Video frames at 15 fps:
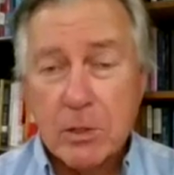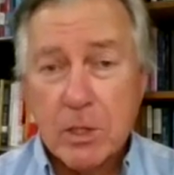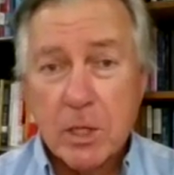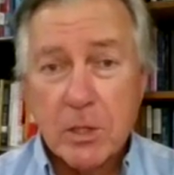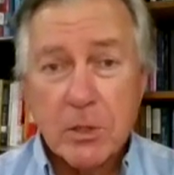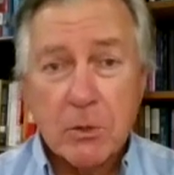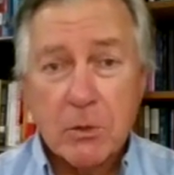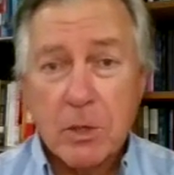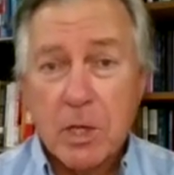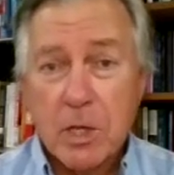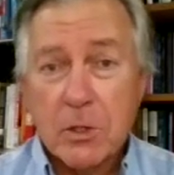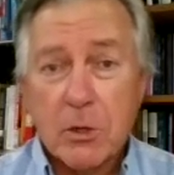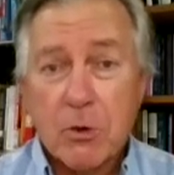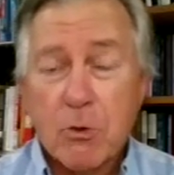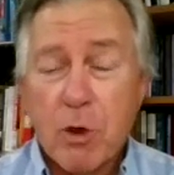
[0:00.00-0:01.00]

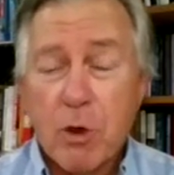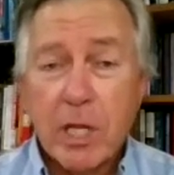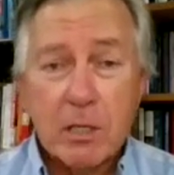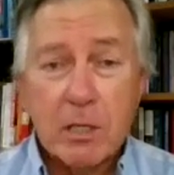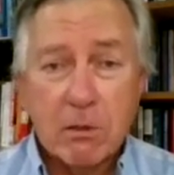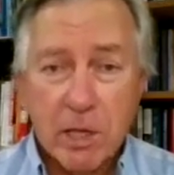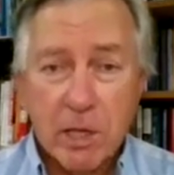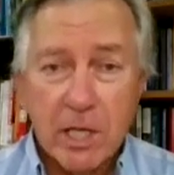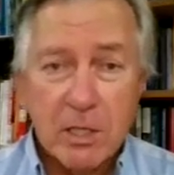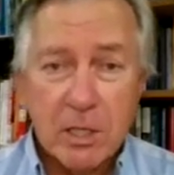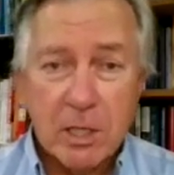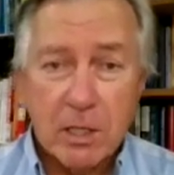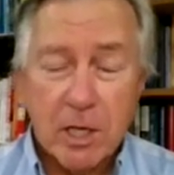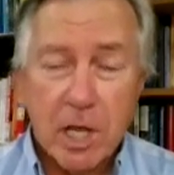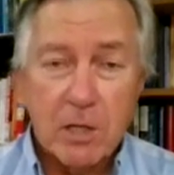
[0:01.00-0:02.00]
is a great
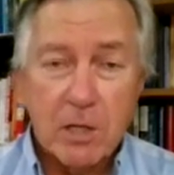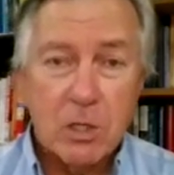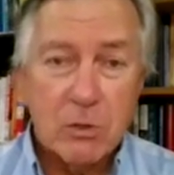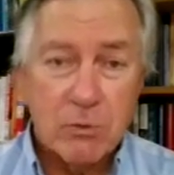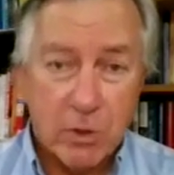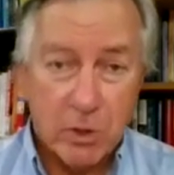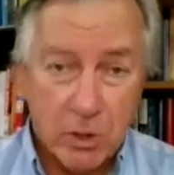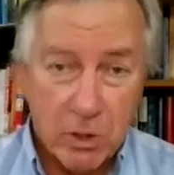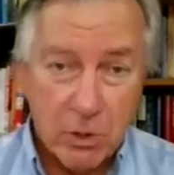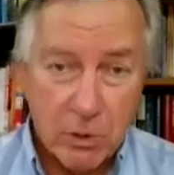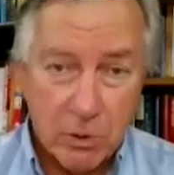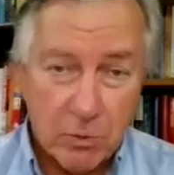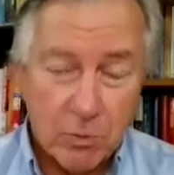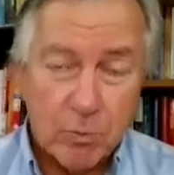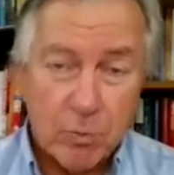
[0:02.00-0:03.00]
lesson, not just for
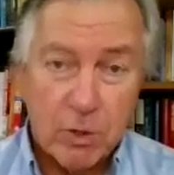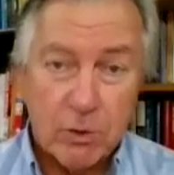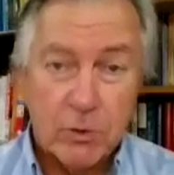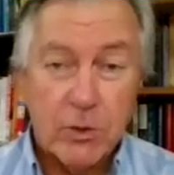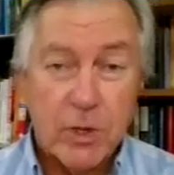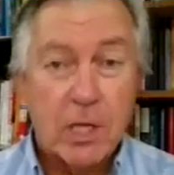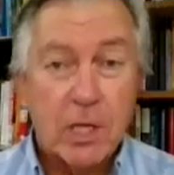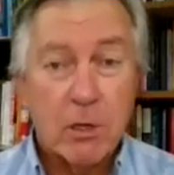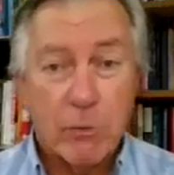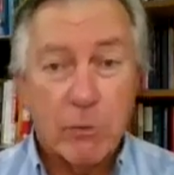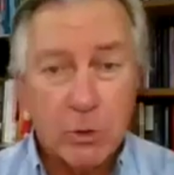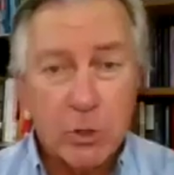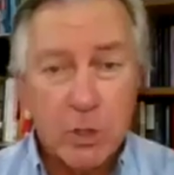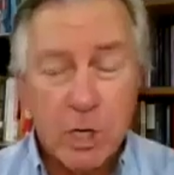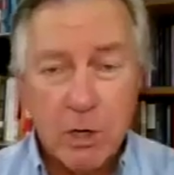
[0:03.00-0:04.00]
you, but thank you
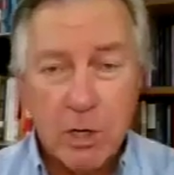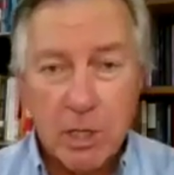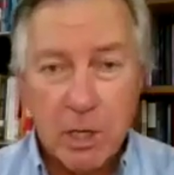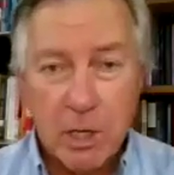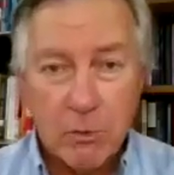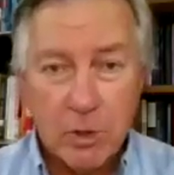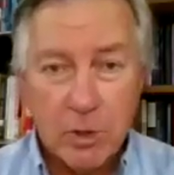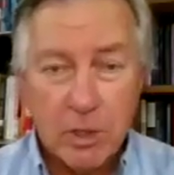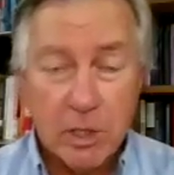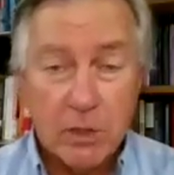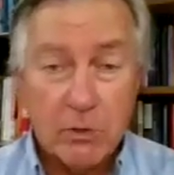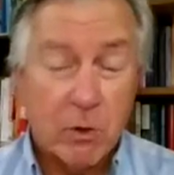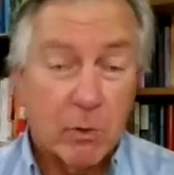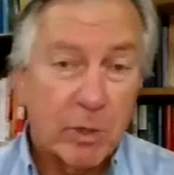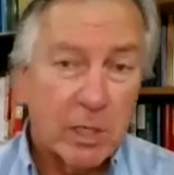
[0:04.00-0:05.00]
for sharing that with
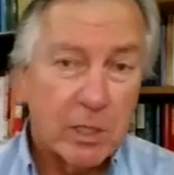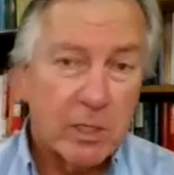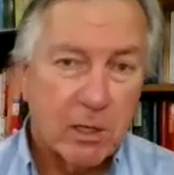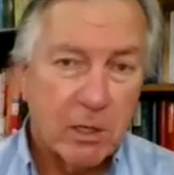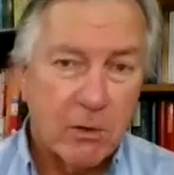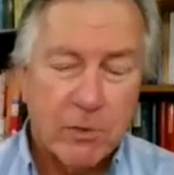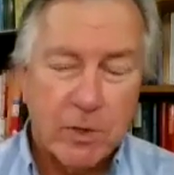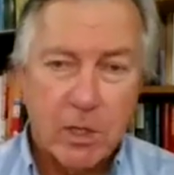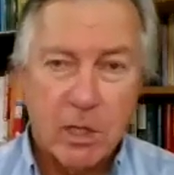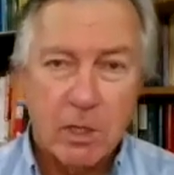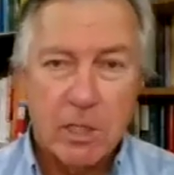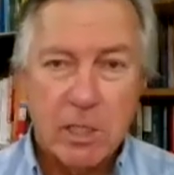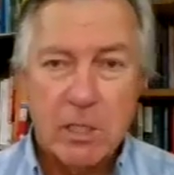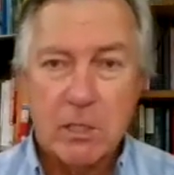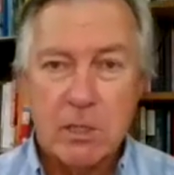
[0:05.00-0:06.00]
us, for myself and our
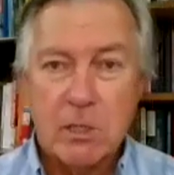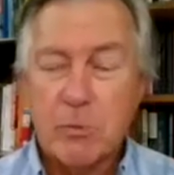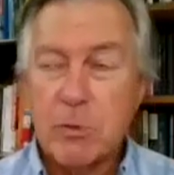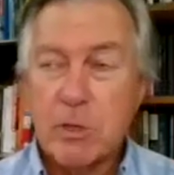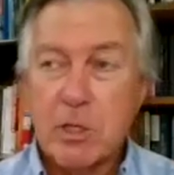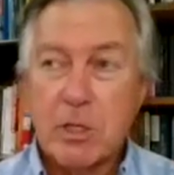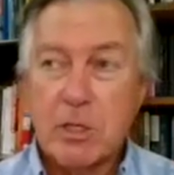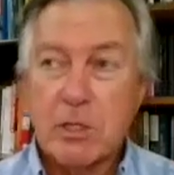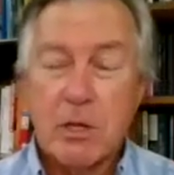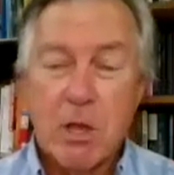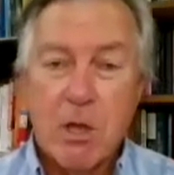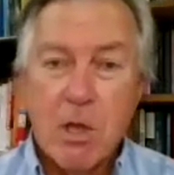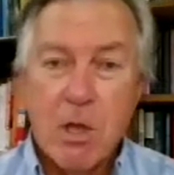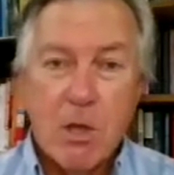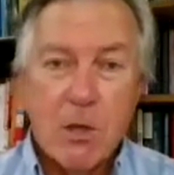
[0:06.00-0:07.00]
listeners, because
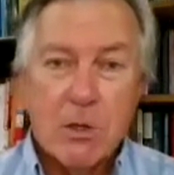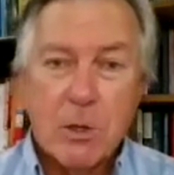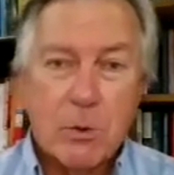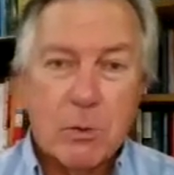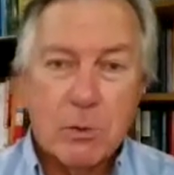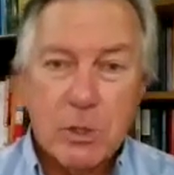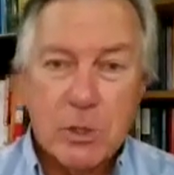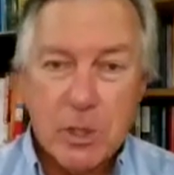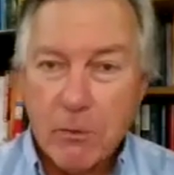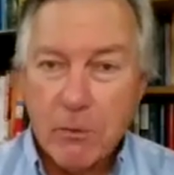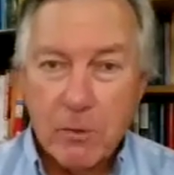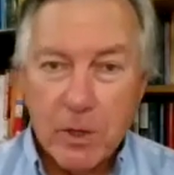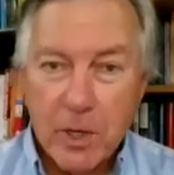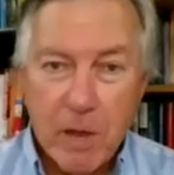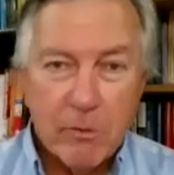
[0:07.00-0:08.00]

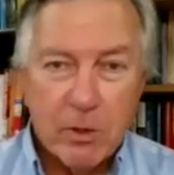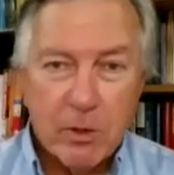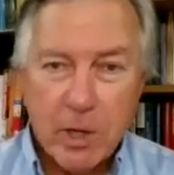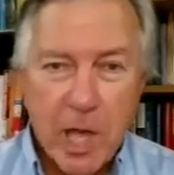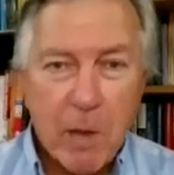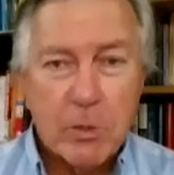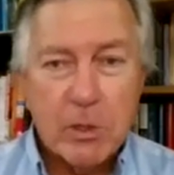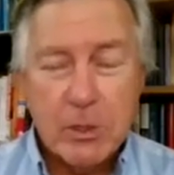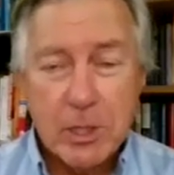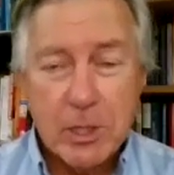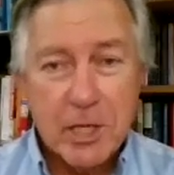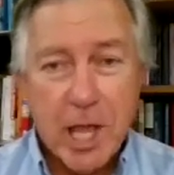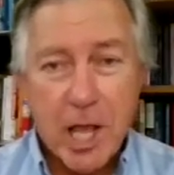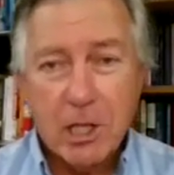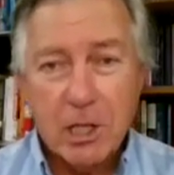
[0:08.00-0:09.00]
stuff never happens
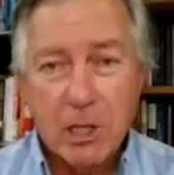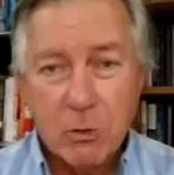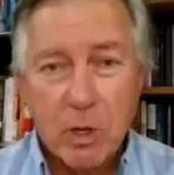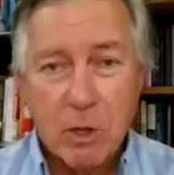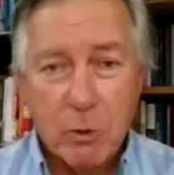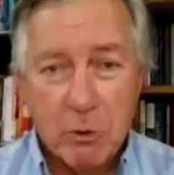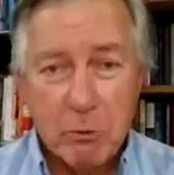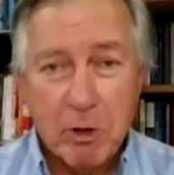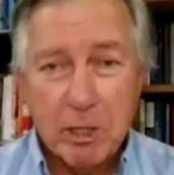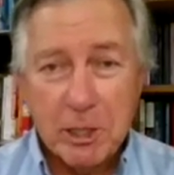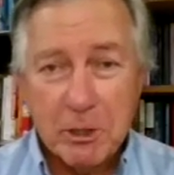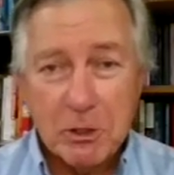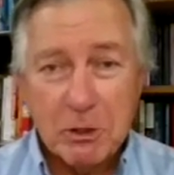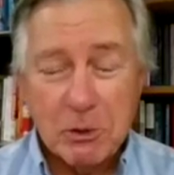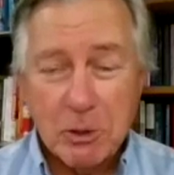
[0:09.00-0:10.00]
exactly the way we want
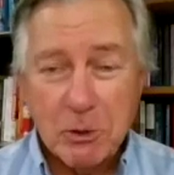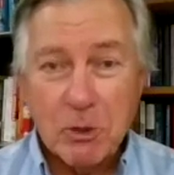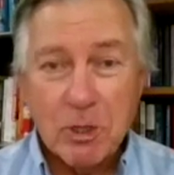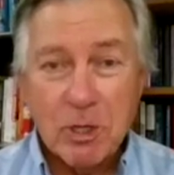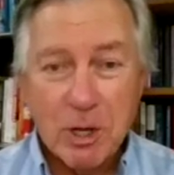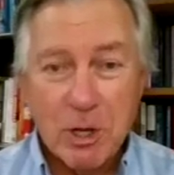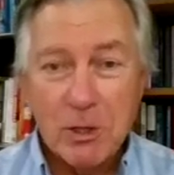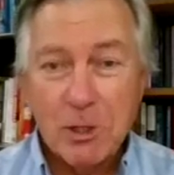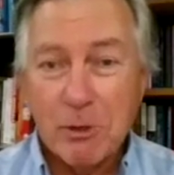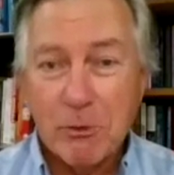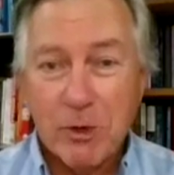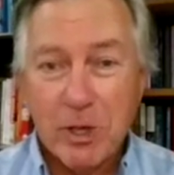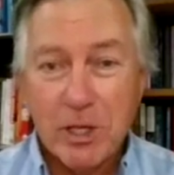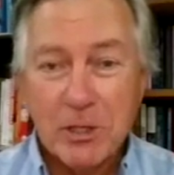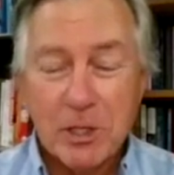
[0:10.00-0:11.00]
it to, and we're all going to
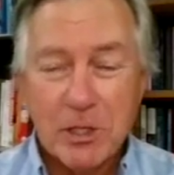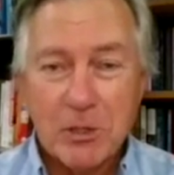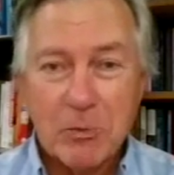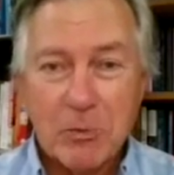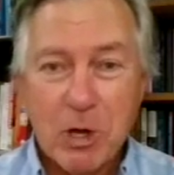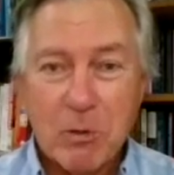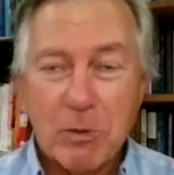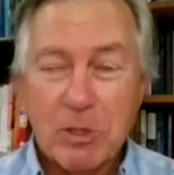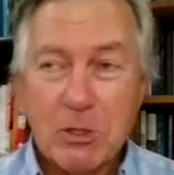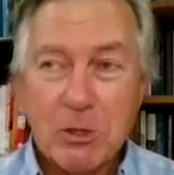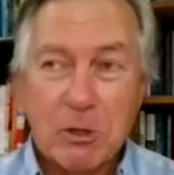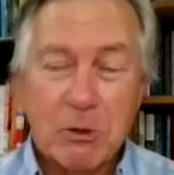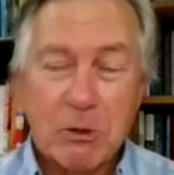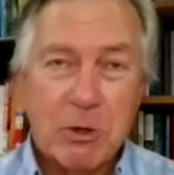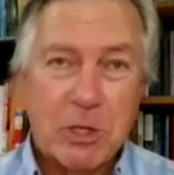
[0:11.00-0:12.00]
face disappointment.
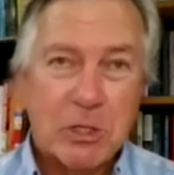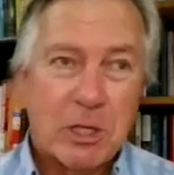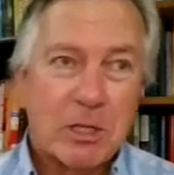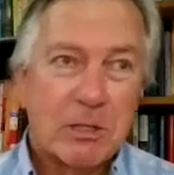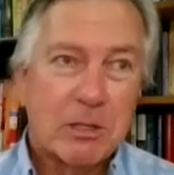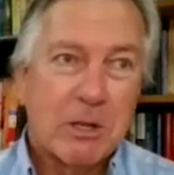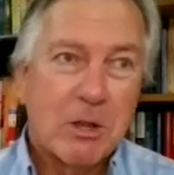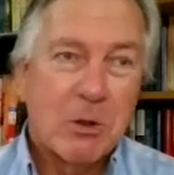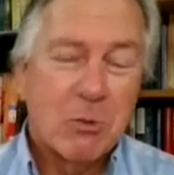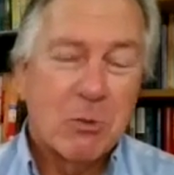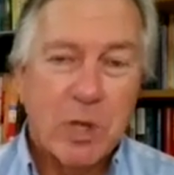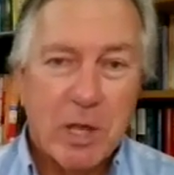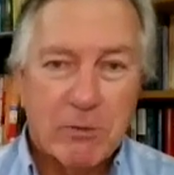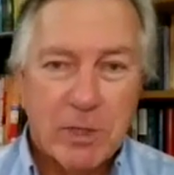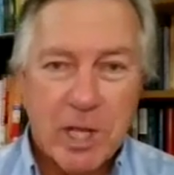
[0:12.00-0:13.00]
So the question
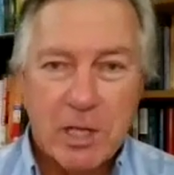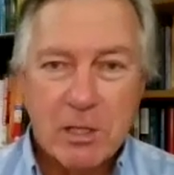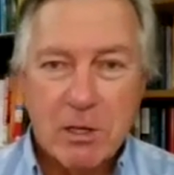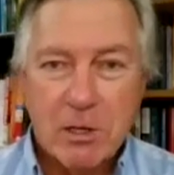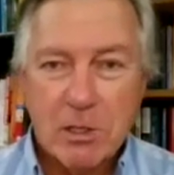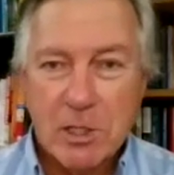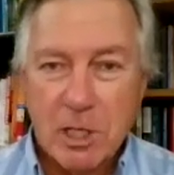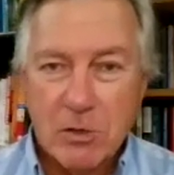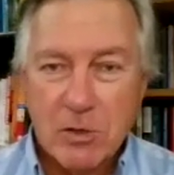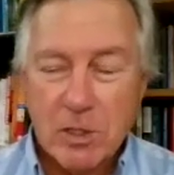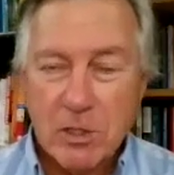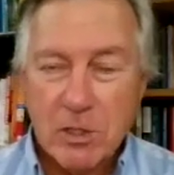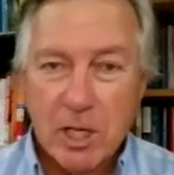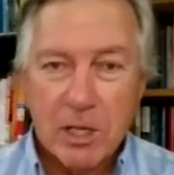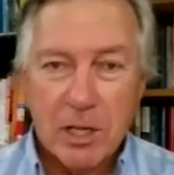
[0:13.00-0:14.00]
we have to ask ourselves
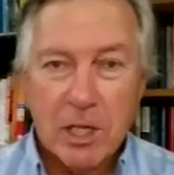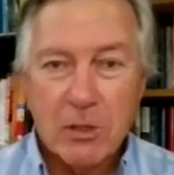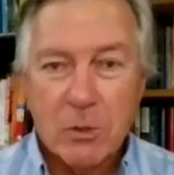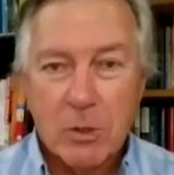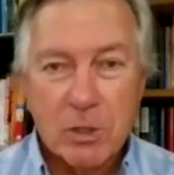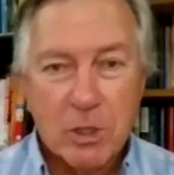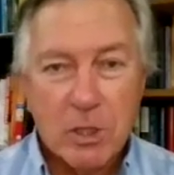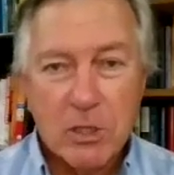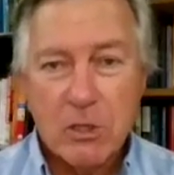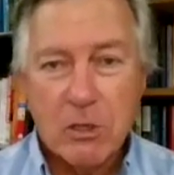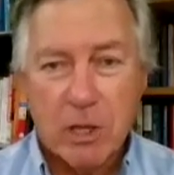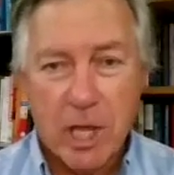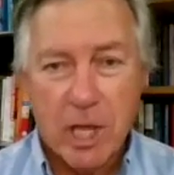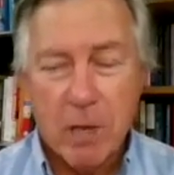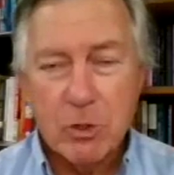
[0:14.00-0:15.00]
is, that door just
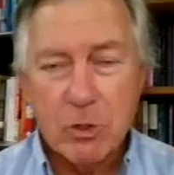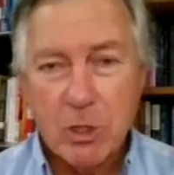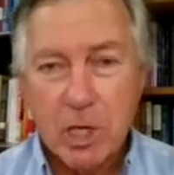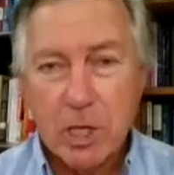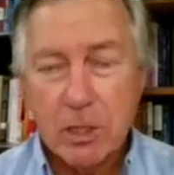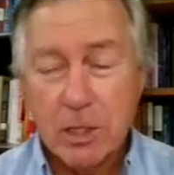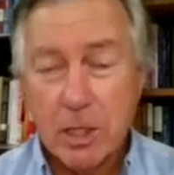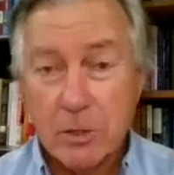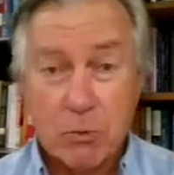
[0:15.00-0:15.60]
slammed shut.